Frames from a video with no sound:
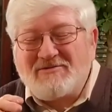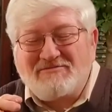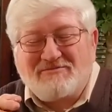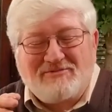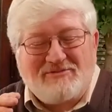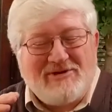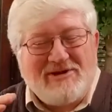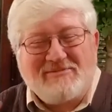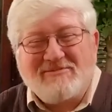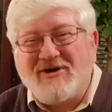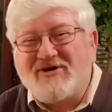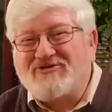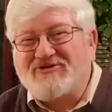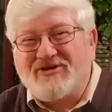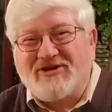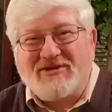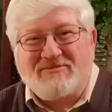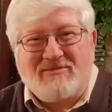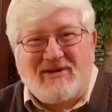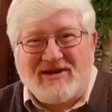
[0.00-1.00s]
Pretty much
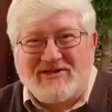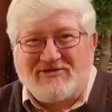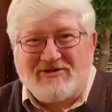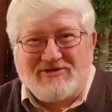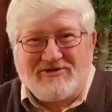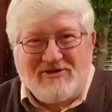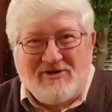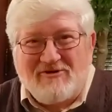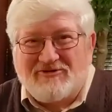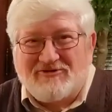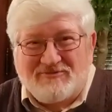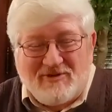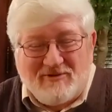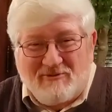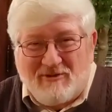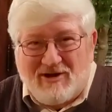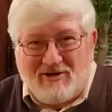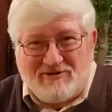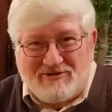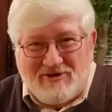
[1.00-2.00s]
anybody that knows me
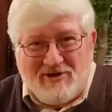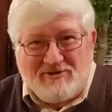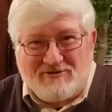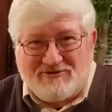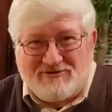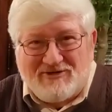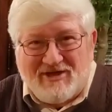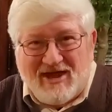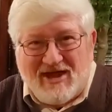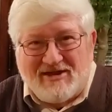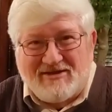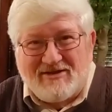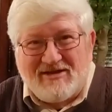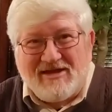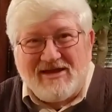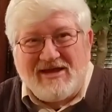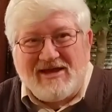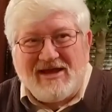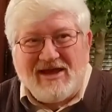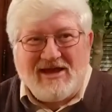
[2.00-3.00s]
well knows that,
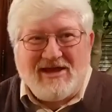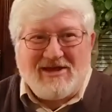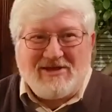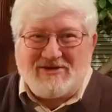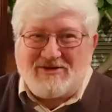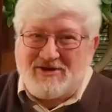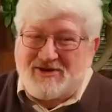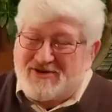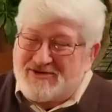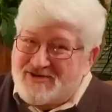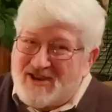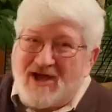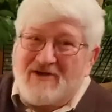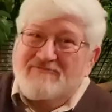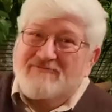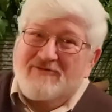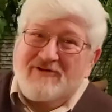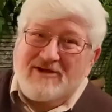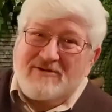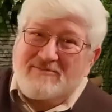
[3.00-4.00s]
and
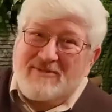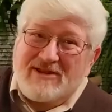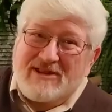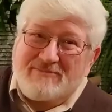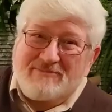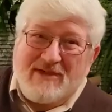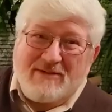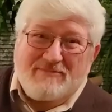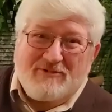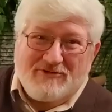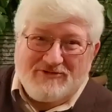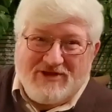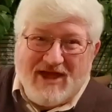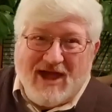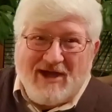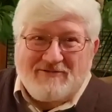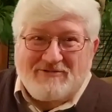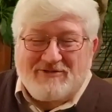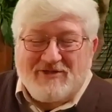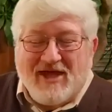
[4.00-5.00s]
not very many people
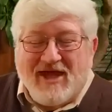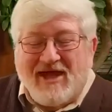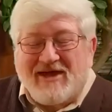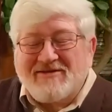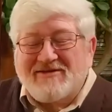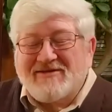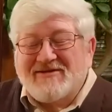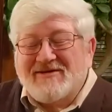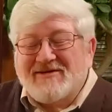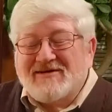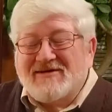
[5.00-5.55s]
doubt that.